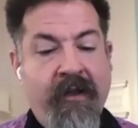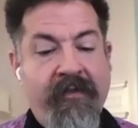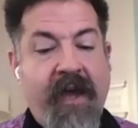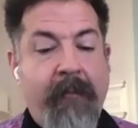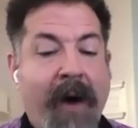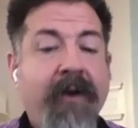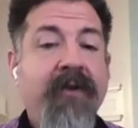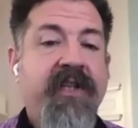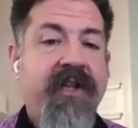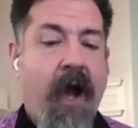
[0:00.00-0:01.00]
that
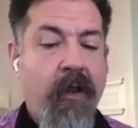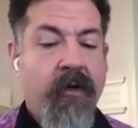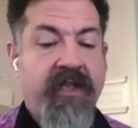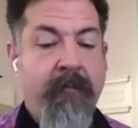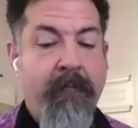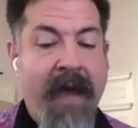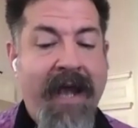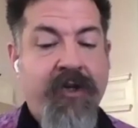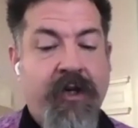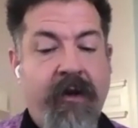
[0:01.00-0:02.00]
modern scholars
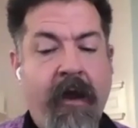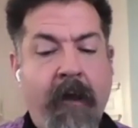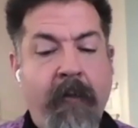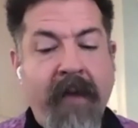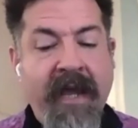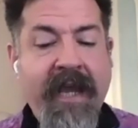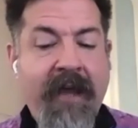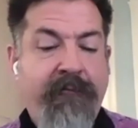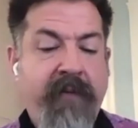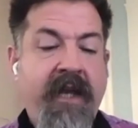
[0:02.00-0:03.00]
imagine may
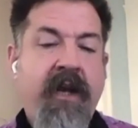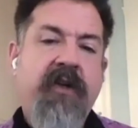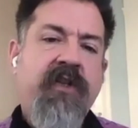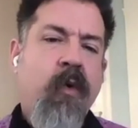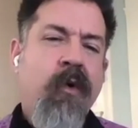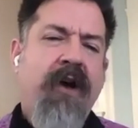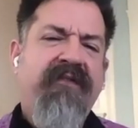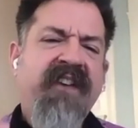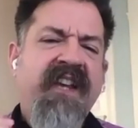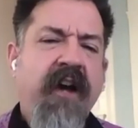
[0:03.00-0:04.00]
have been a sort
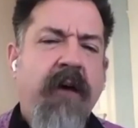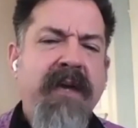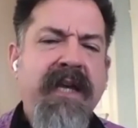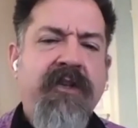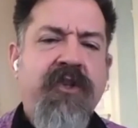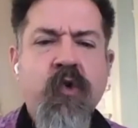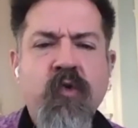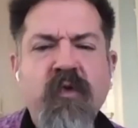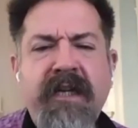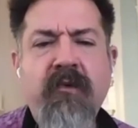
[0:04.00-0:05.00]
of gummy
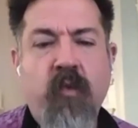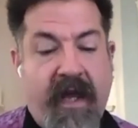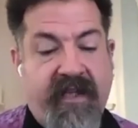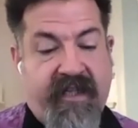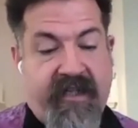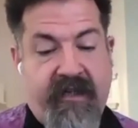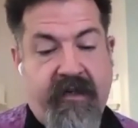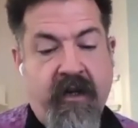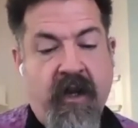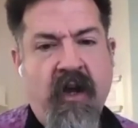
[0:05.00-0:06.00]
tree
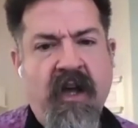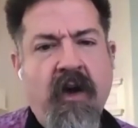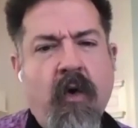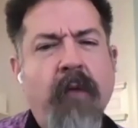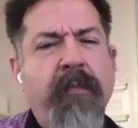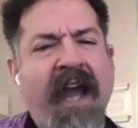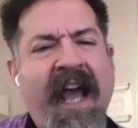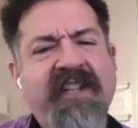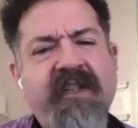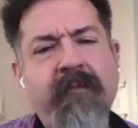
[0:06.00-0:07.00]
resin, or
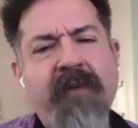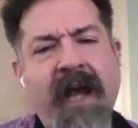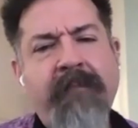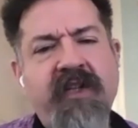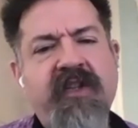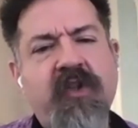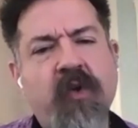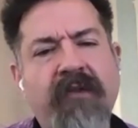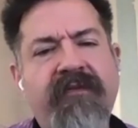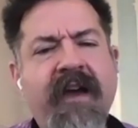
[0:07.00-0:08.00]
perhaps a
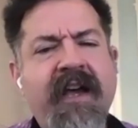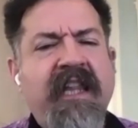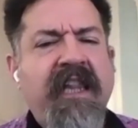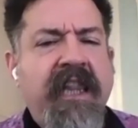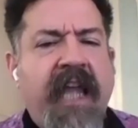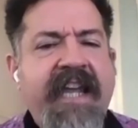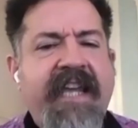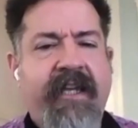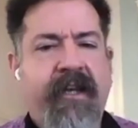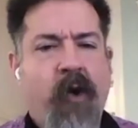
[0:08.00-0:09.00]
sort of
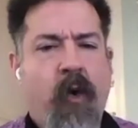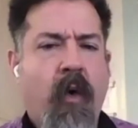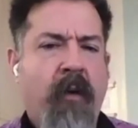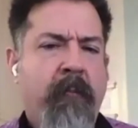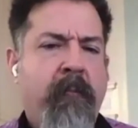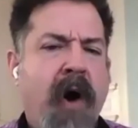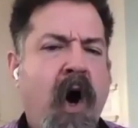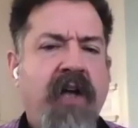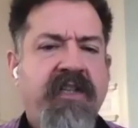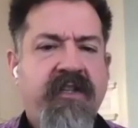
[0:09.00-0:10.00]
lichen or
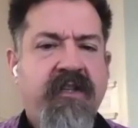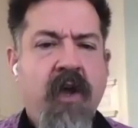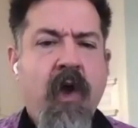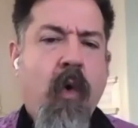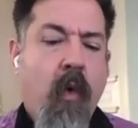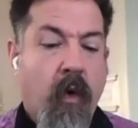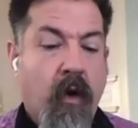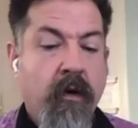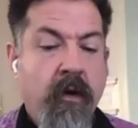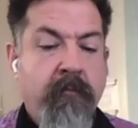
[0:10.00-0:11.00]
moss
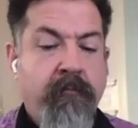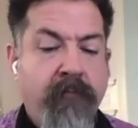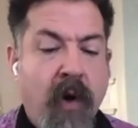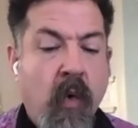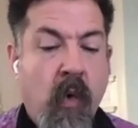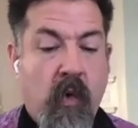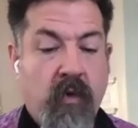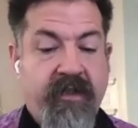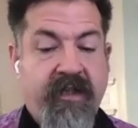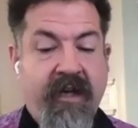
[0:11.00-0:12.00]
or
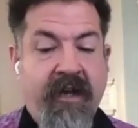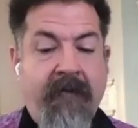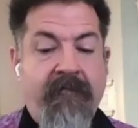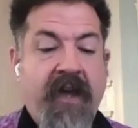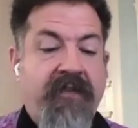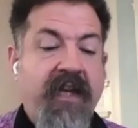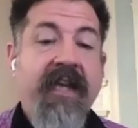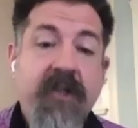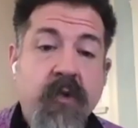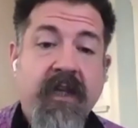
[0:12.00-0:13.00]
mold that the
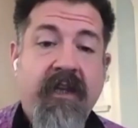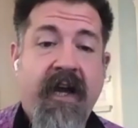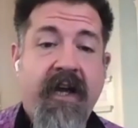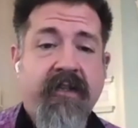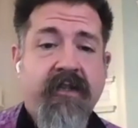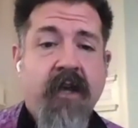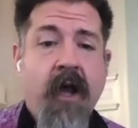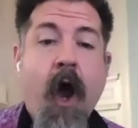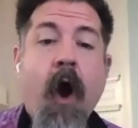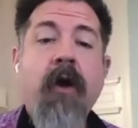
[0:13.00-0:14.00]
Israelites
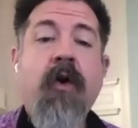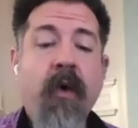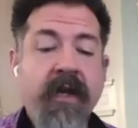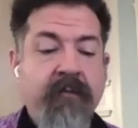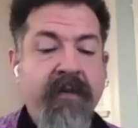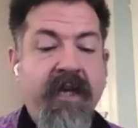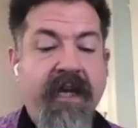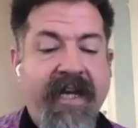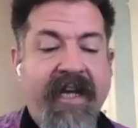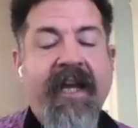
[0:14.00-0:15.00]
are going to be
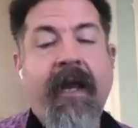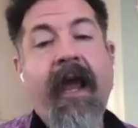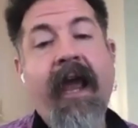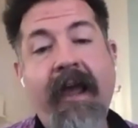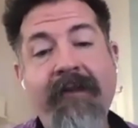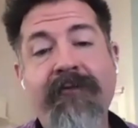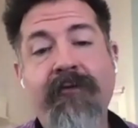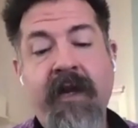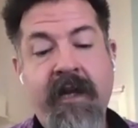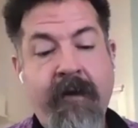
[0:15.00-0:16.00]
eating
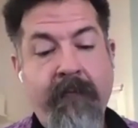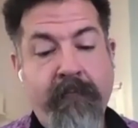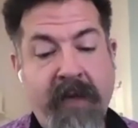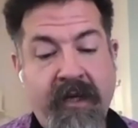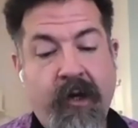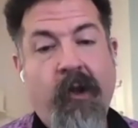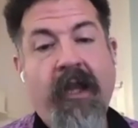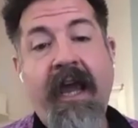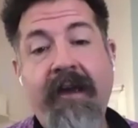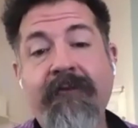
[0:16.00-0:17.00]
every
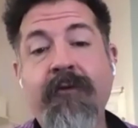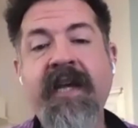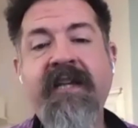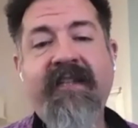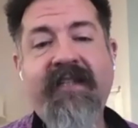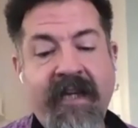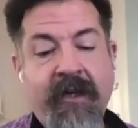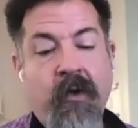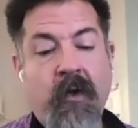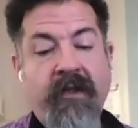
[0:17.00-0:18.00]
meal, every
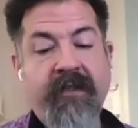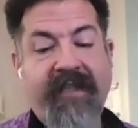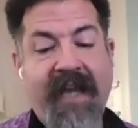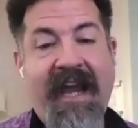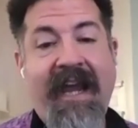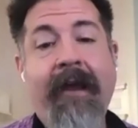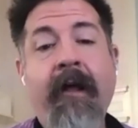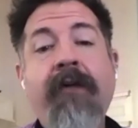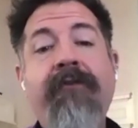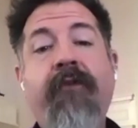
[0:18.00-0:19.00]
single day
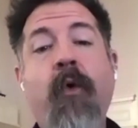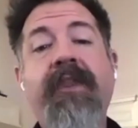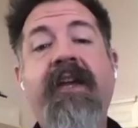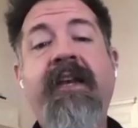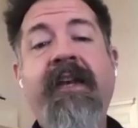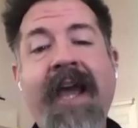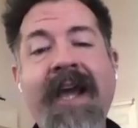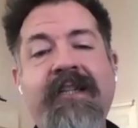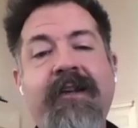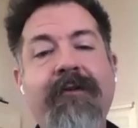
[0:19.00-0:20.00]
for the
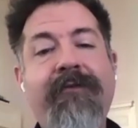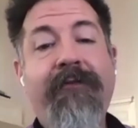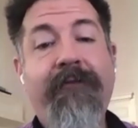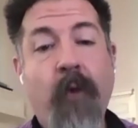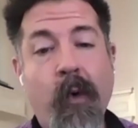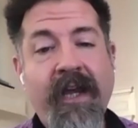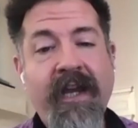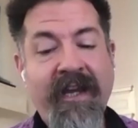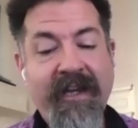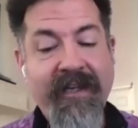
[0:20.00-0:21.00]
next
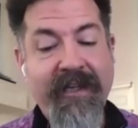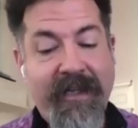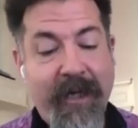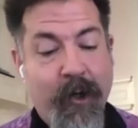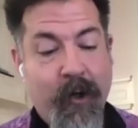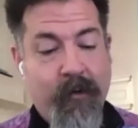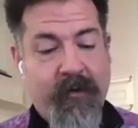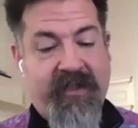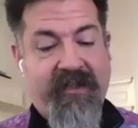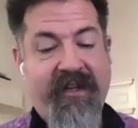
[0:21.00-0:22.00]
40
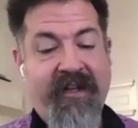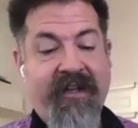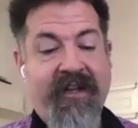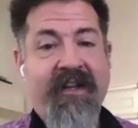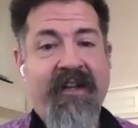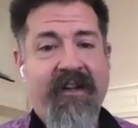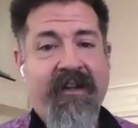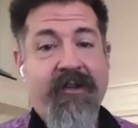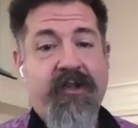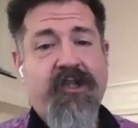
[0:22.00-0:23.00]
years.
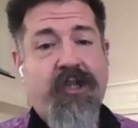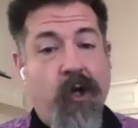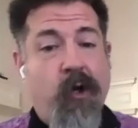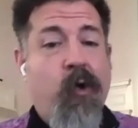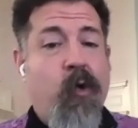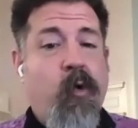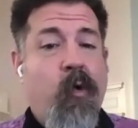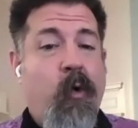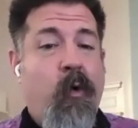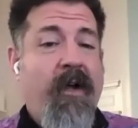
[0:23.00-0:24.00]

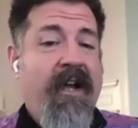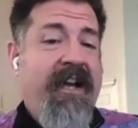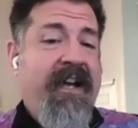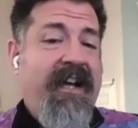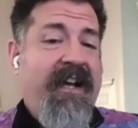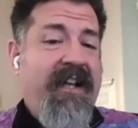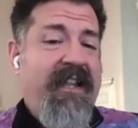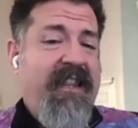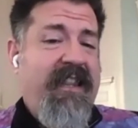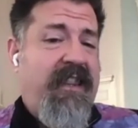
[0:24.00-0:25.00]
So,
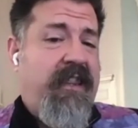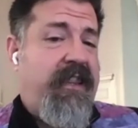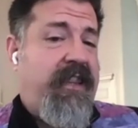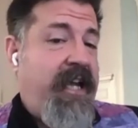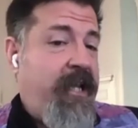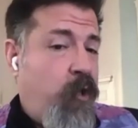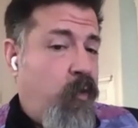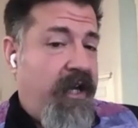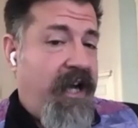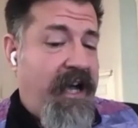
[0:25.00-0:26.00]
thank
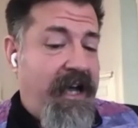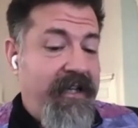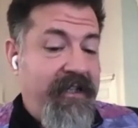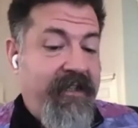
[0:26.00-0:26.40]
you, God.